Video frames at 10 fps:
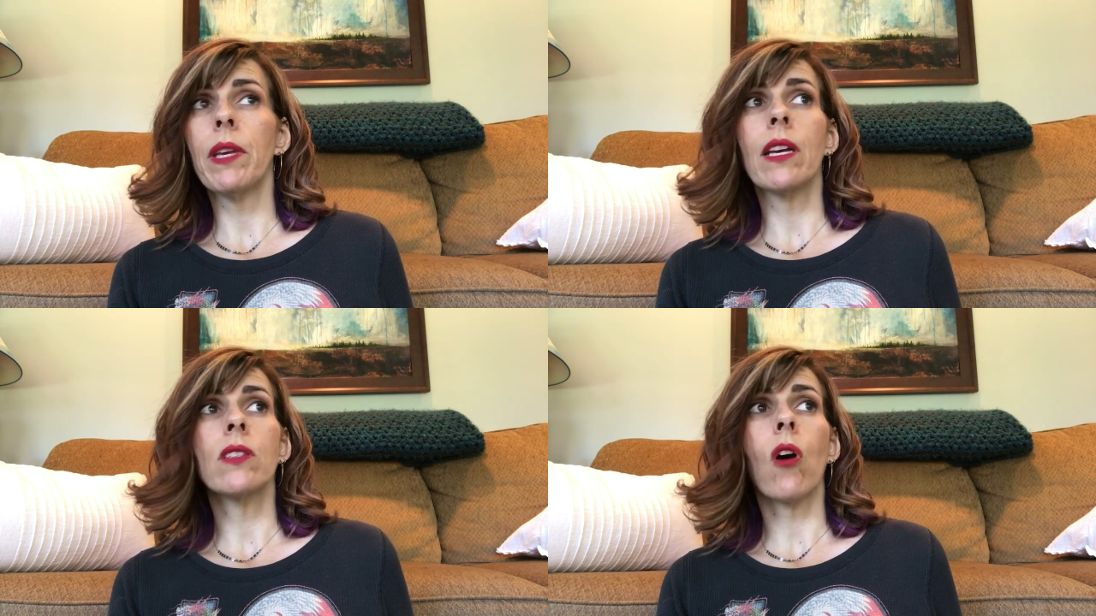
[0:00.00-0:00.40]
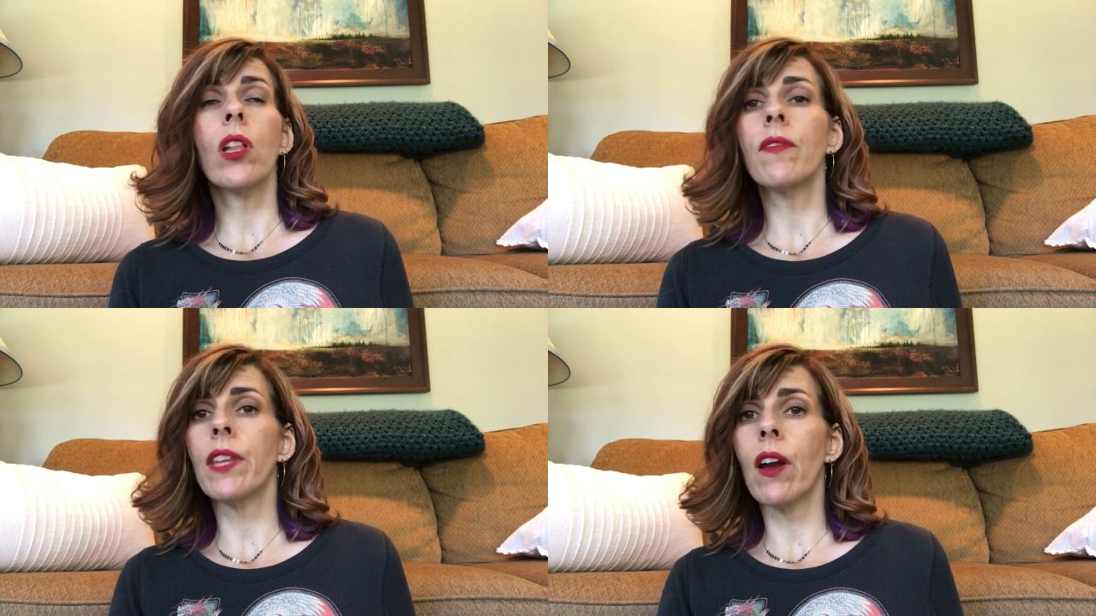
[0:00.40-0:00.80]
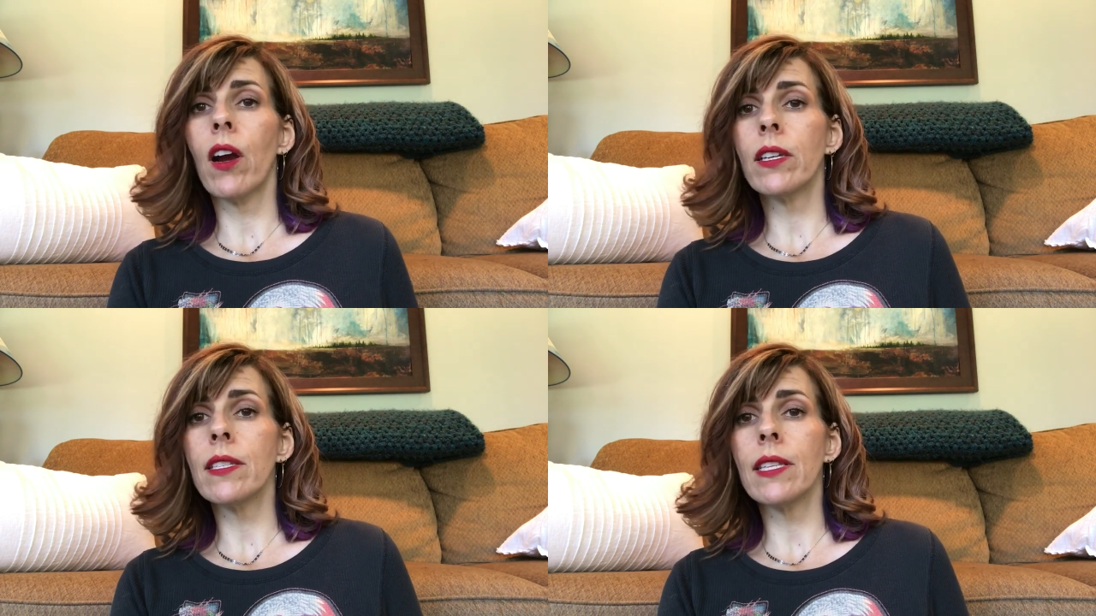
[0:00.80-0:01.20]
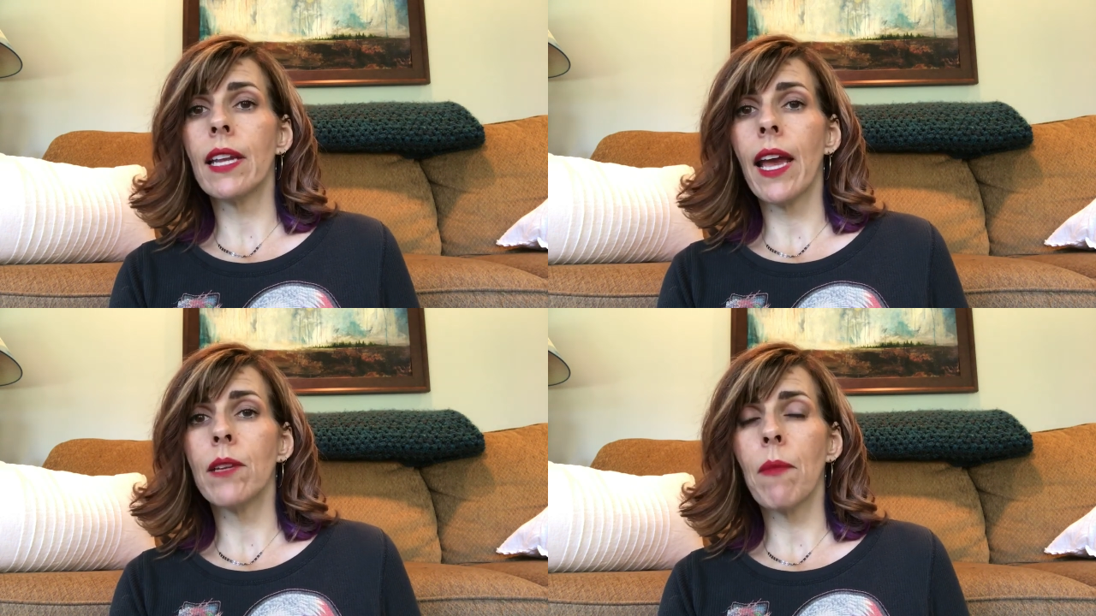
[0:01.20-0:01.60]
because all of the artists
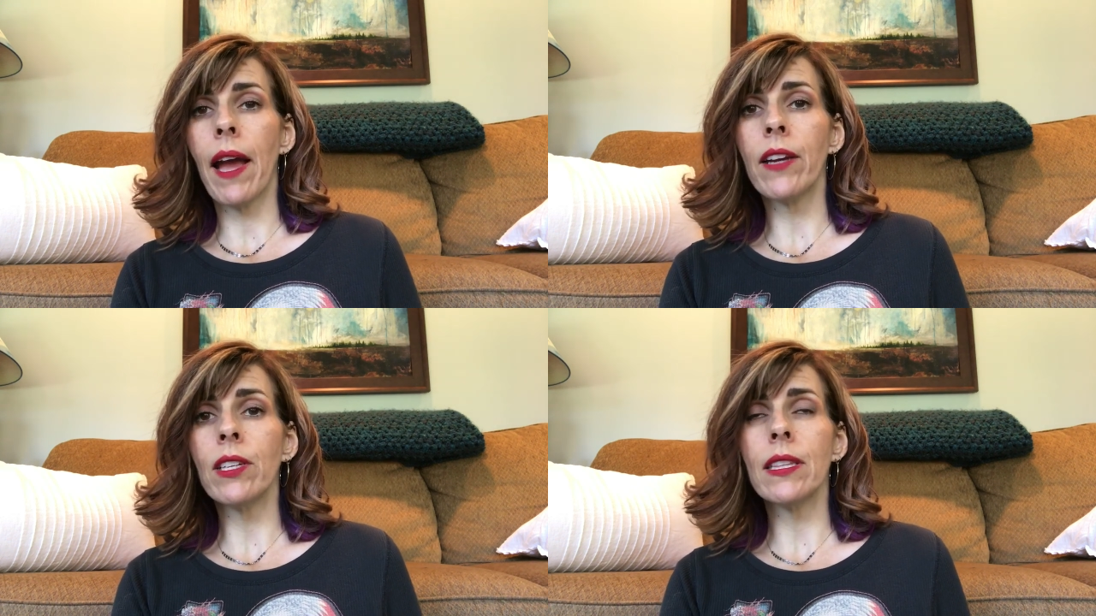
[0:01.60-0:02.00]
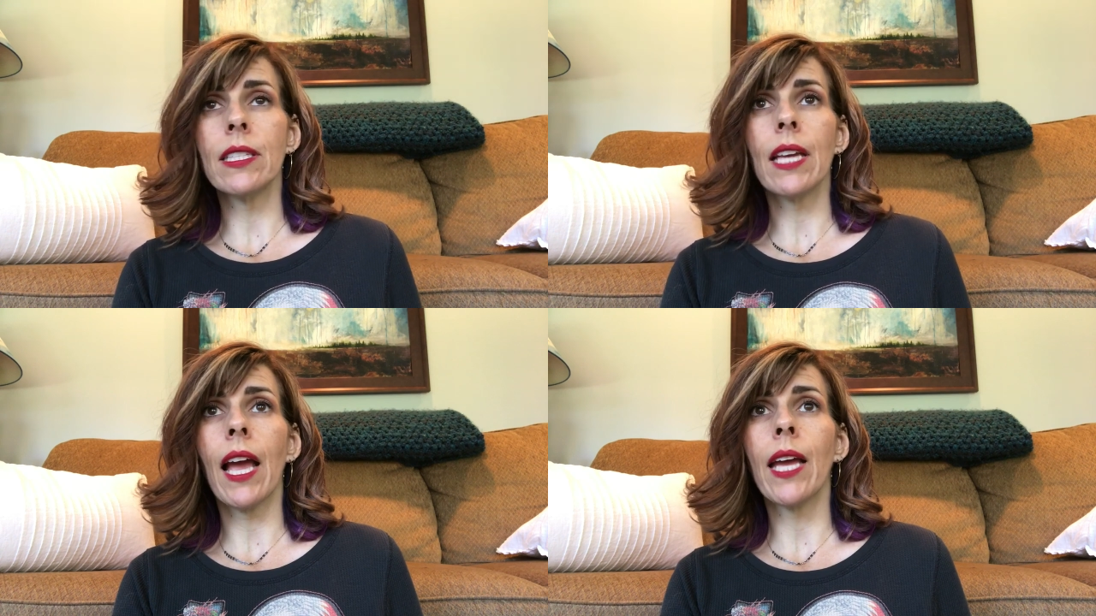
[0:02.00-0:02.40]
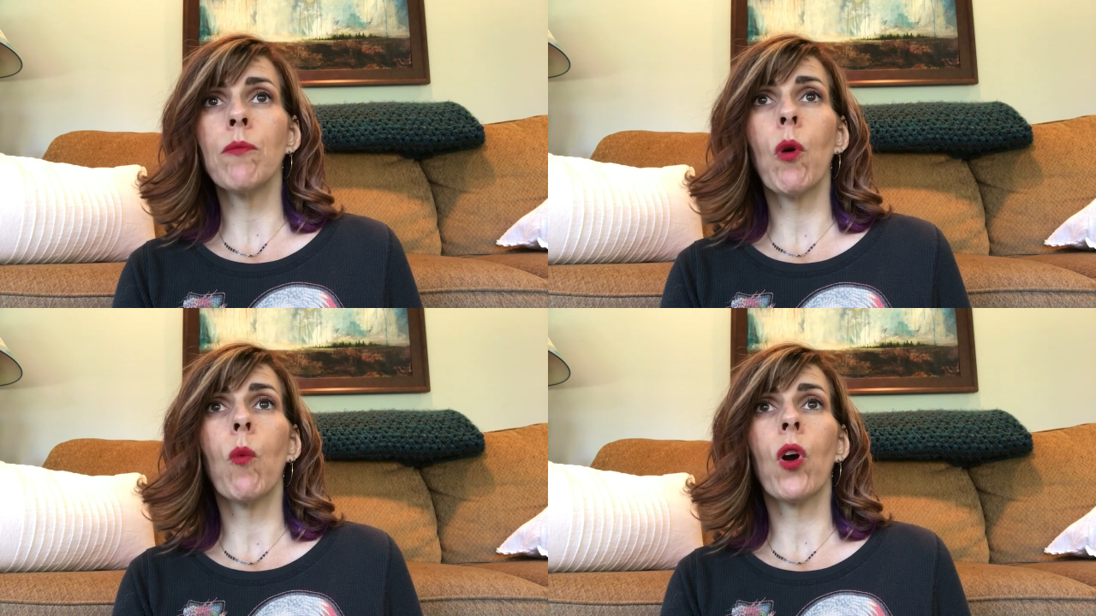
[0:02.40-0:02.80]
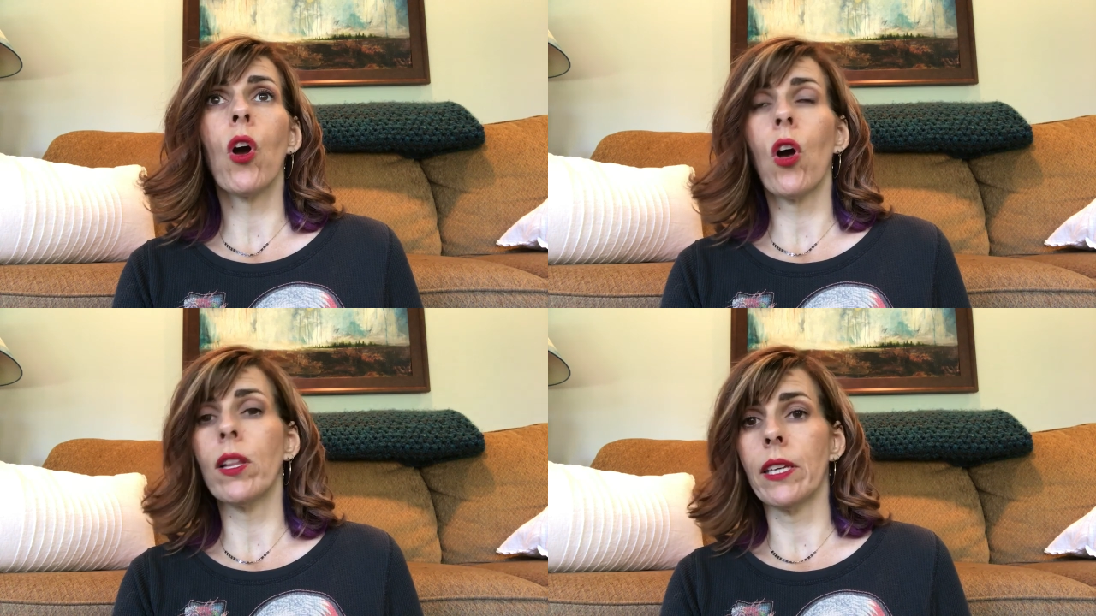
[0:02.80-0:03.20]
that I admired at the time
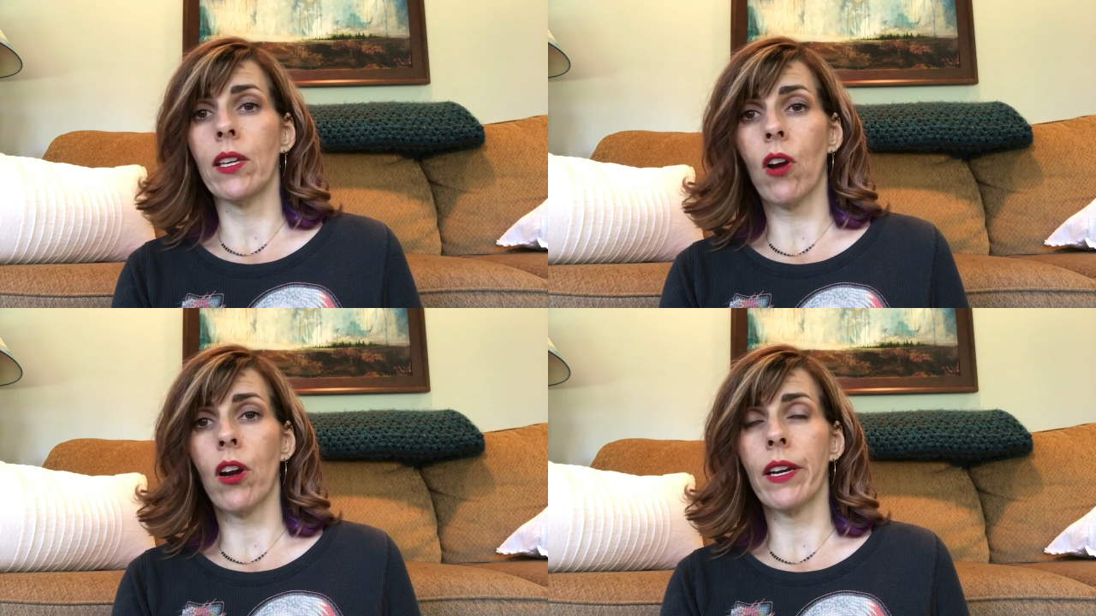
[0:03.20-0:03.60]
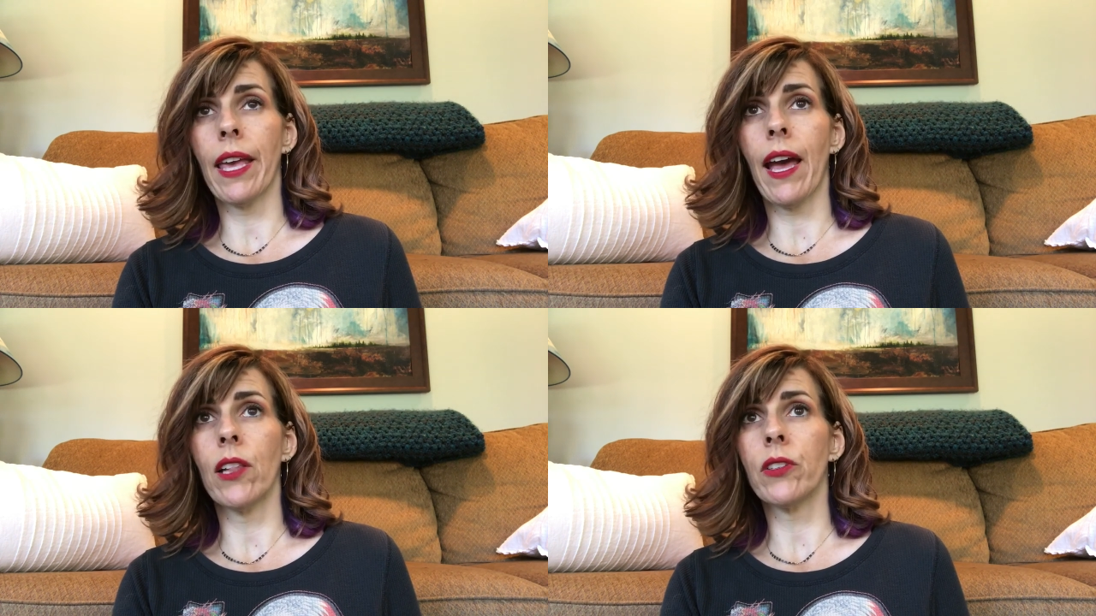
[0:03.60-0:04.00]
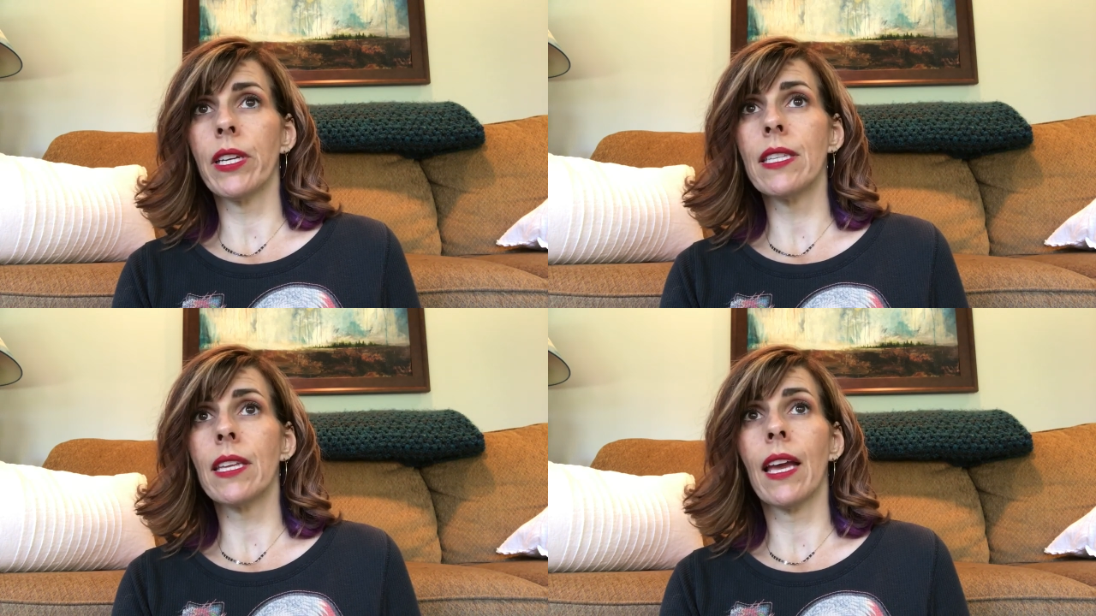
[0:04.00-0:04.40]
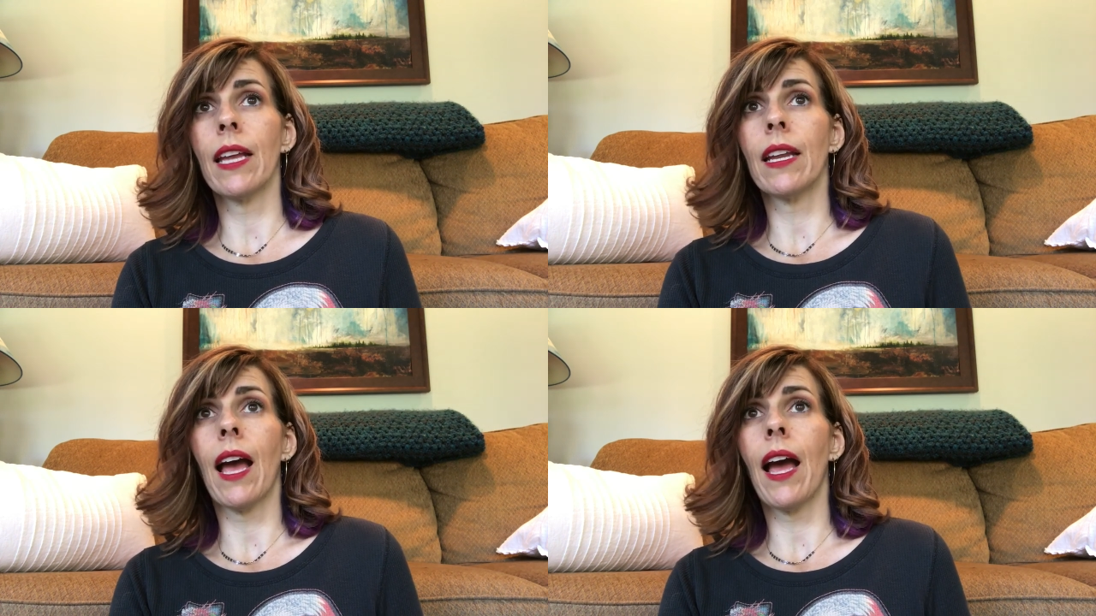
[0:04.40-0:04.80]
were all in art galleries,
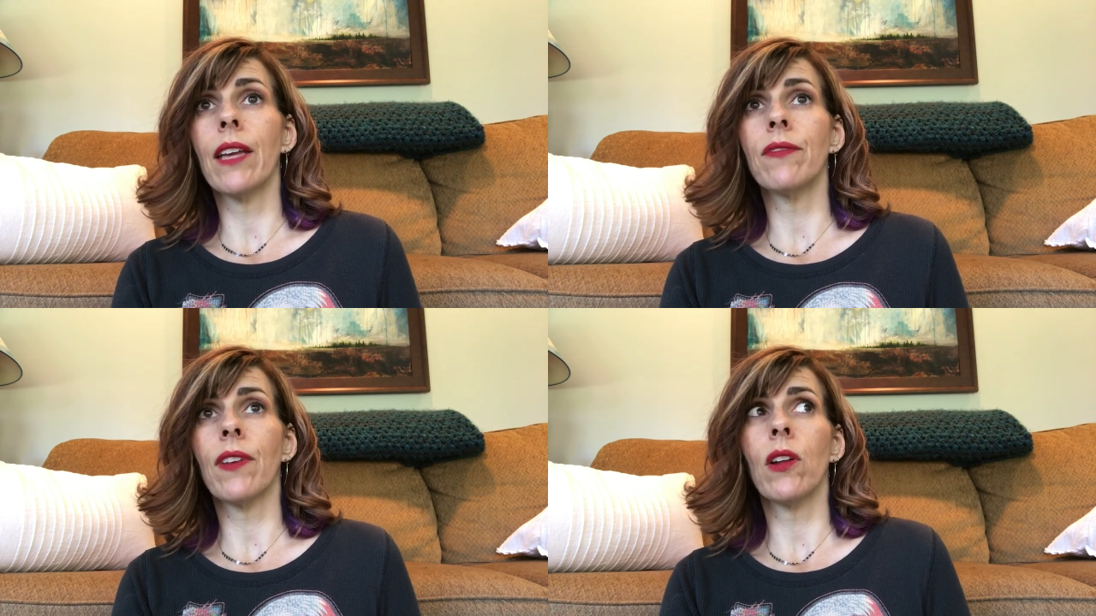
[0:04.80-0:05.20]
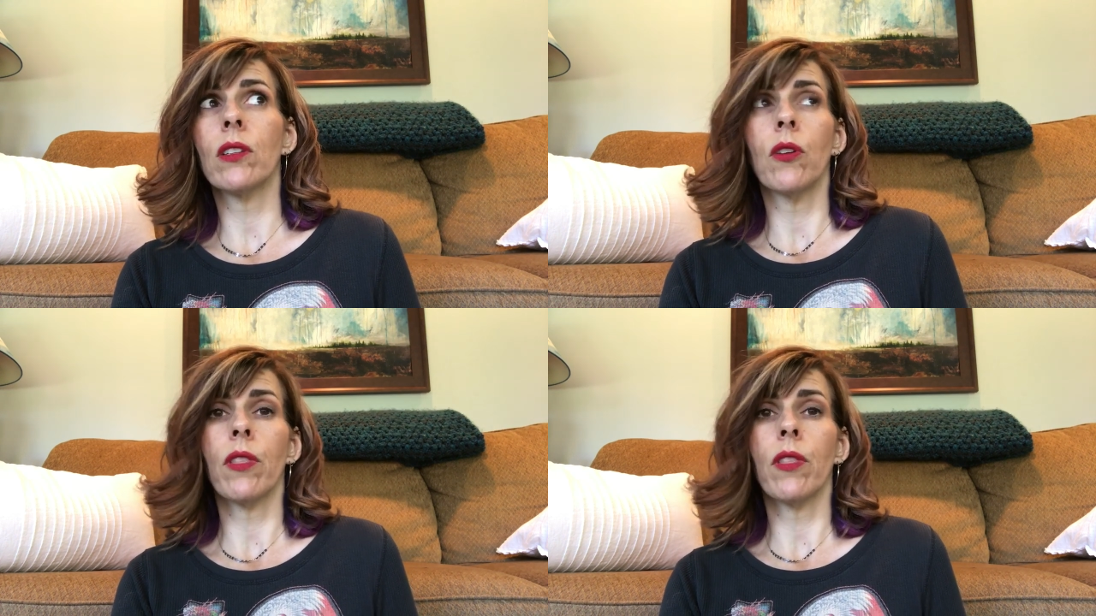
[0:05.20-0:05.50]
and I felt, oh,